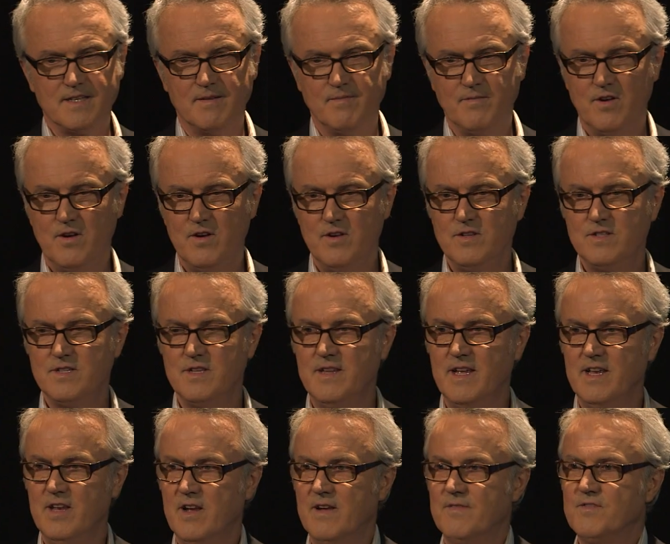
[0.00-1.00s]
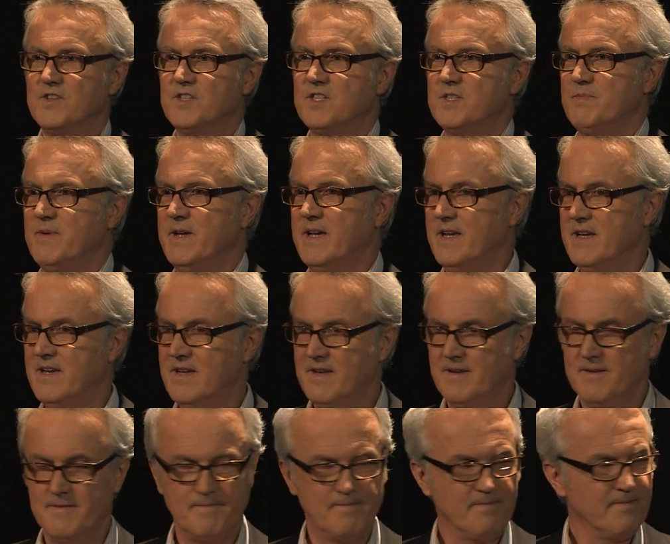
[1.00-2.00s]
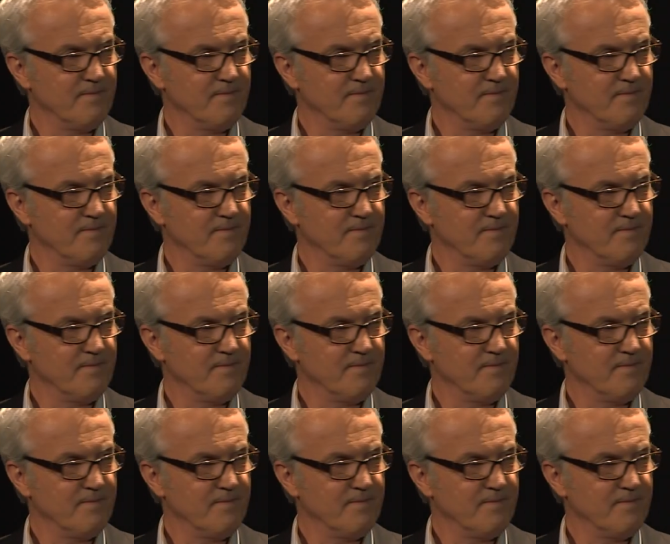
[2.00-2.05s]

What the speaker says: some notes and then you have to speak.